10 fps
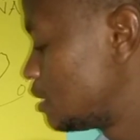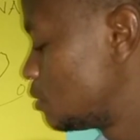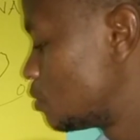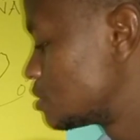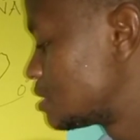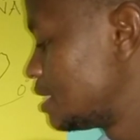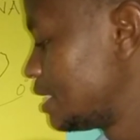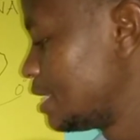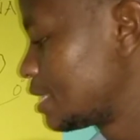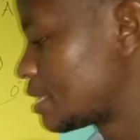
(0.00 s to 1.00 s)
He was
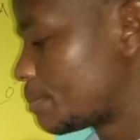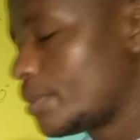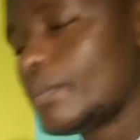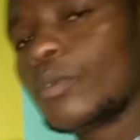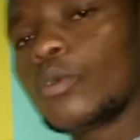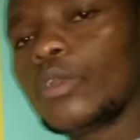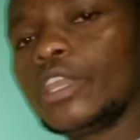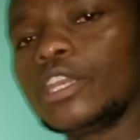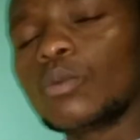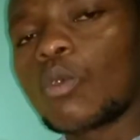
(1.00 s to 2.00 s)
leading the people
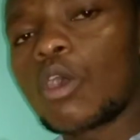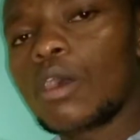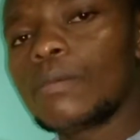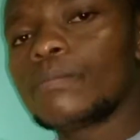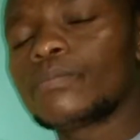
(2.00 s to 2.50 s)
in war.